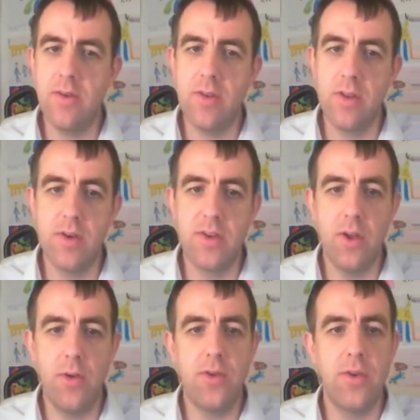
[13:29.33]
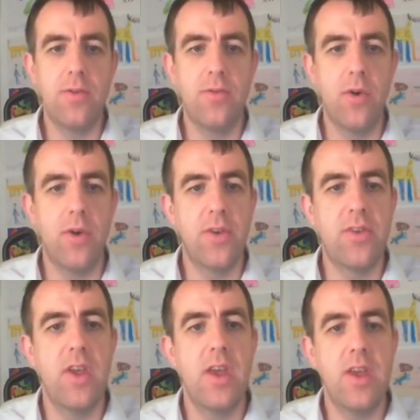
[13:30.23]
so the resultant force
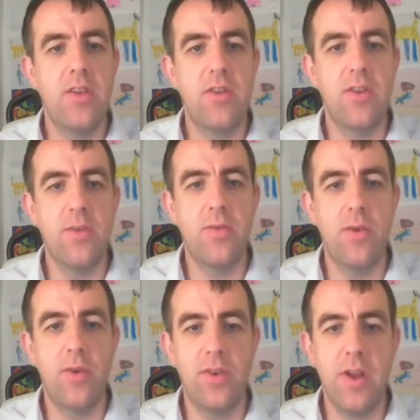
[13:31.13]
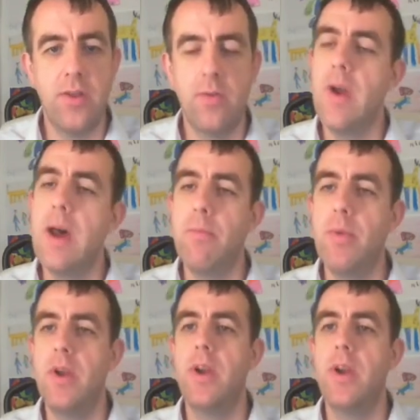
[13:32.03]
is just the force down the ramp,